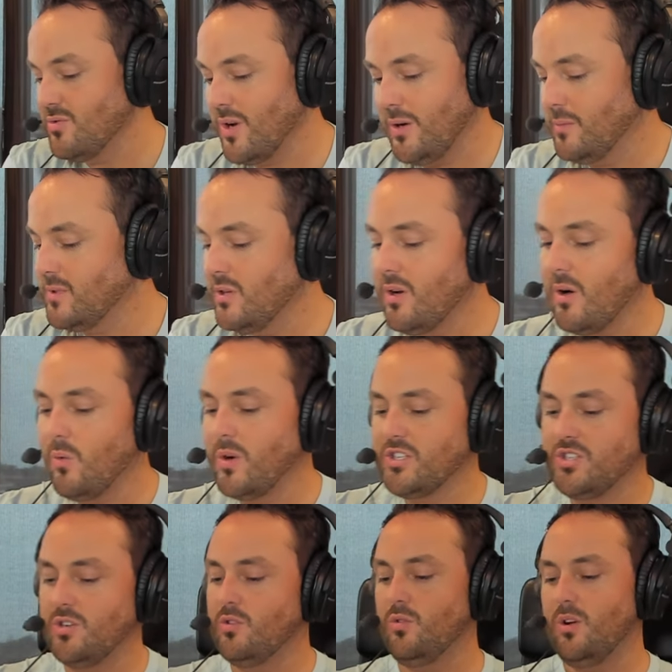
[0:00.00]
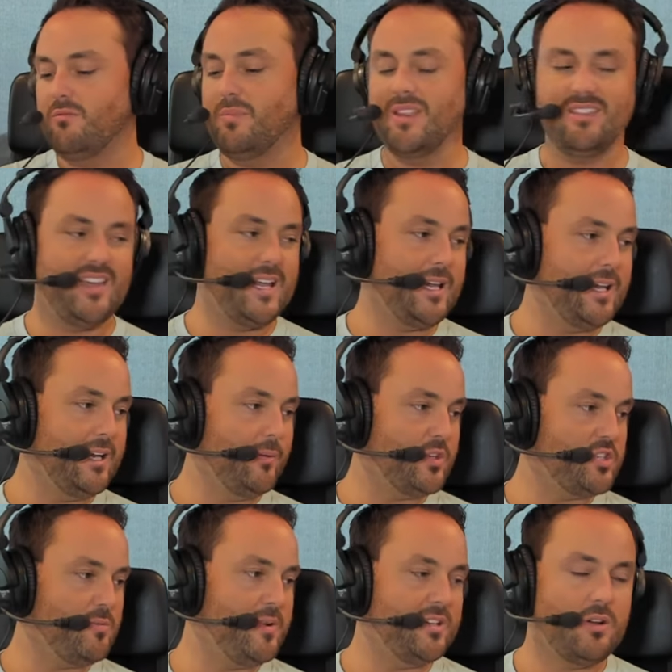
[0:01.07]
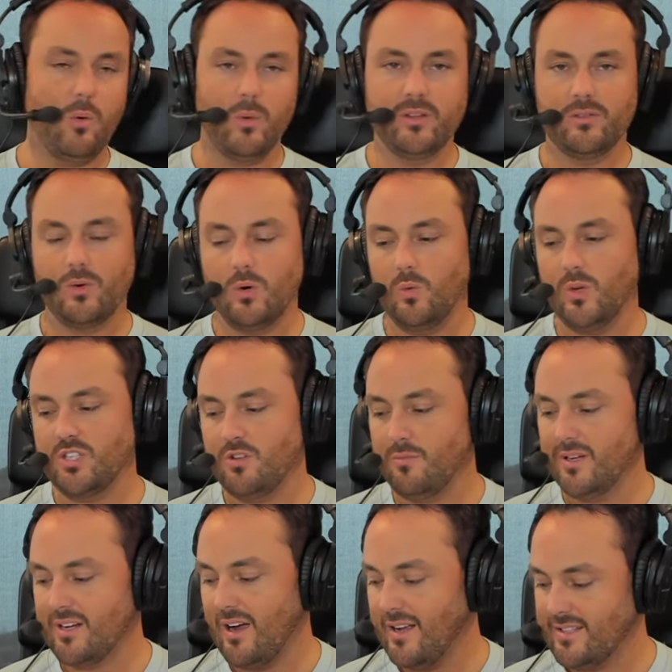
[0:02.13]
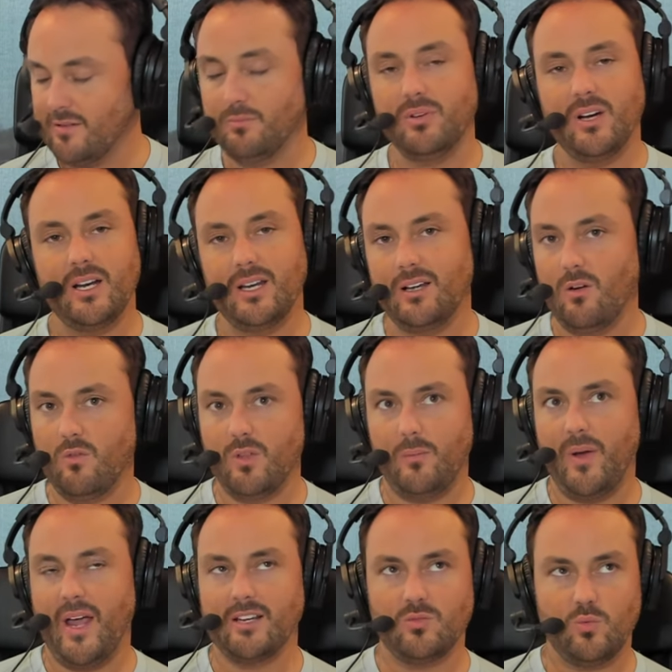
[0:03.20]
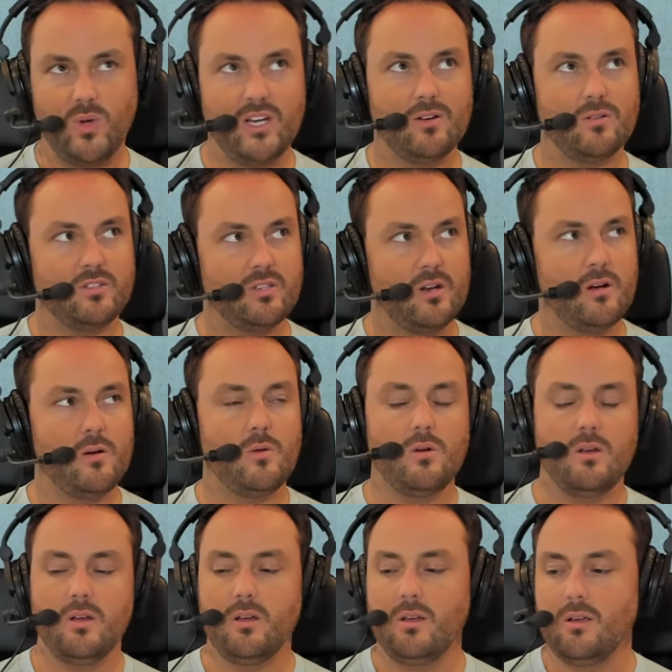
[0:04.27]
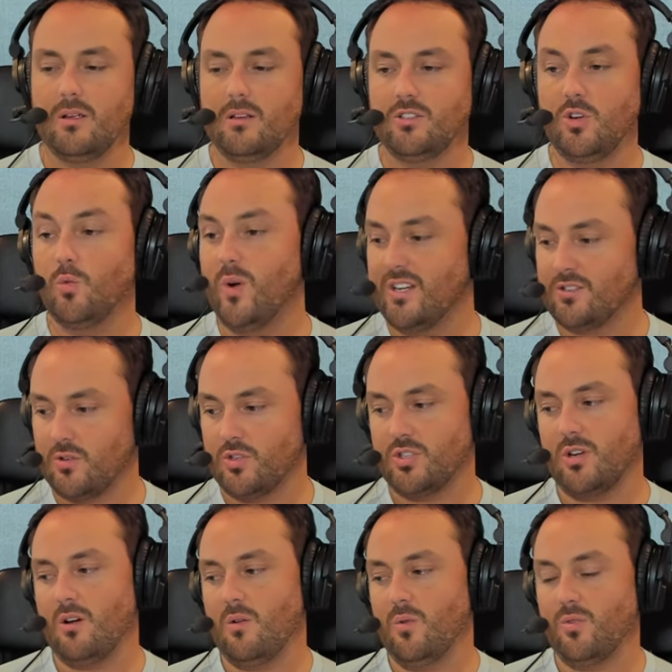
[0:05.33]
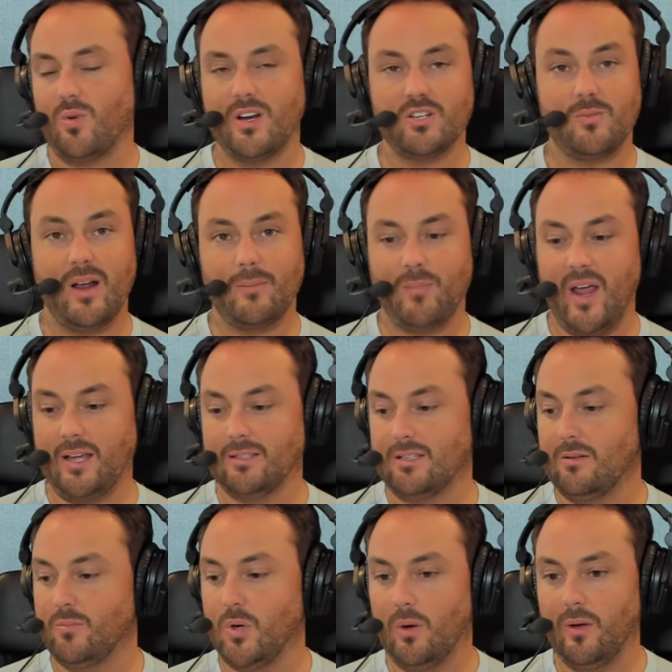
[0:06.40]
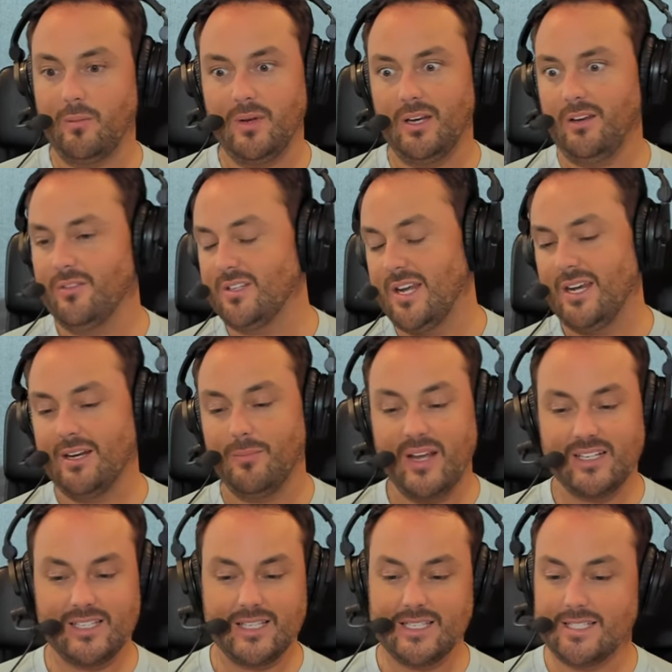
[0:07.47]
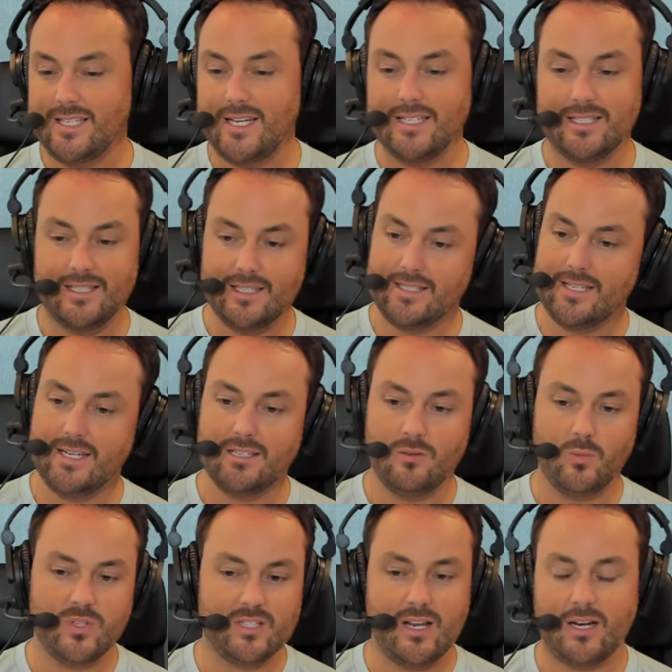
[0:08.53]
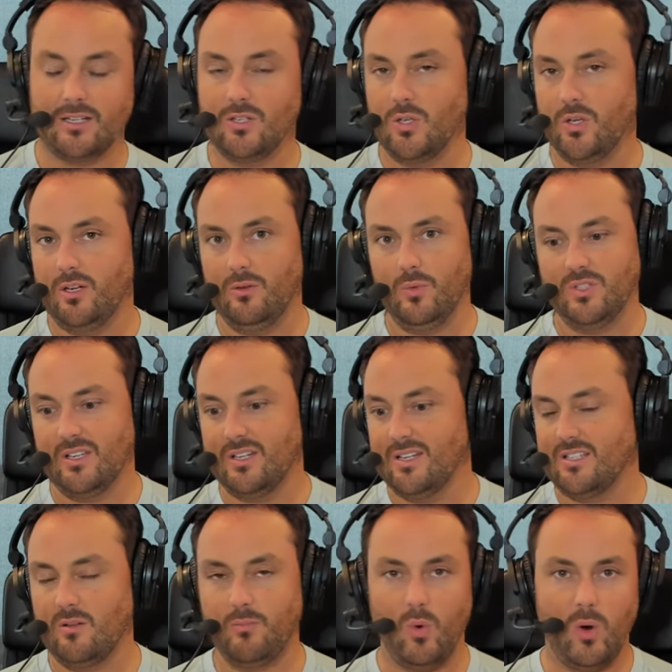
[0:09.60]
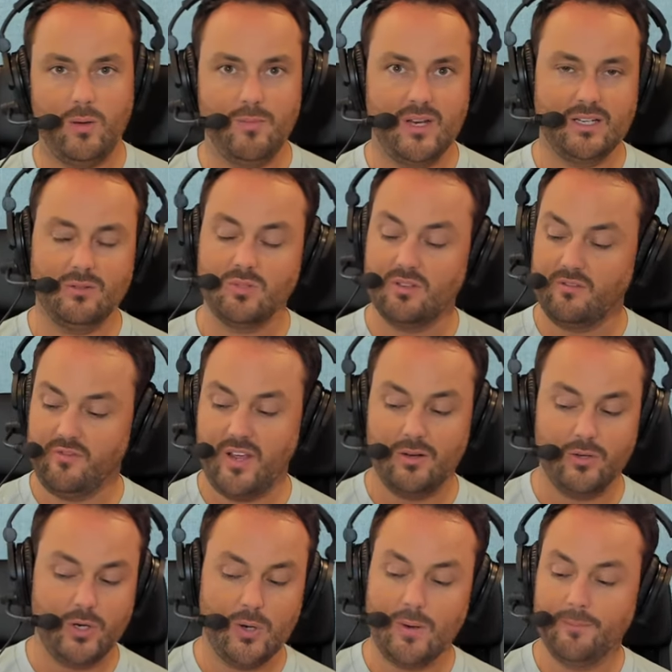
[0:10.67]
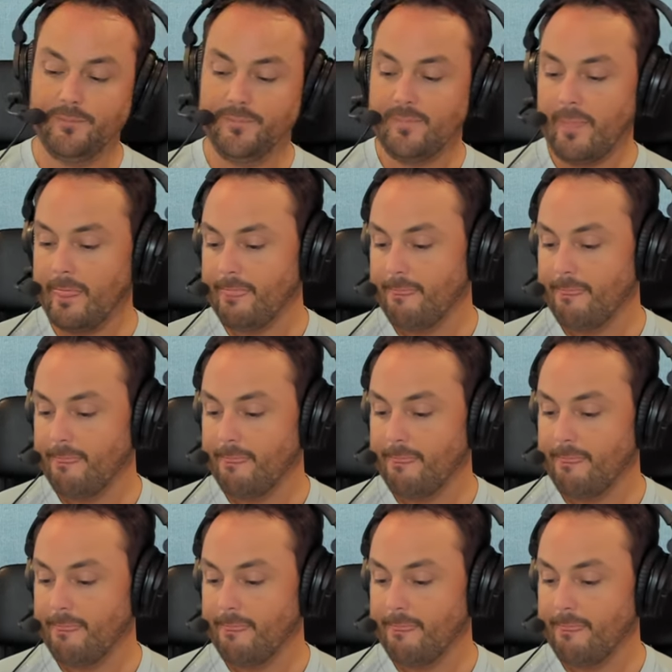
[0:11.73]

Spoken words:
You know what you have been thinking, what you've been going through, what you've been contemplating over the past week or so, 2 weeks or so with Razorback basketball. I mean, even taking it back to the season was not good. It was a disappointment. It was a failure.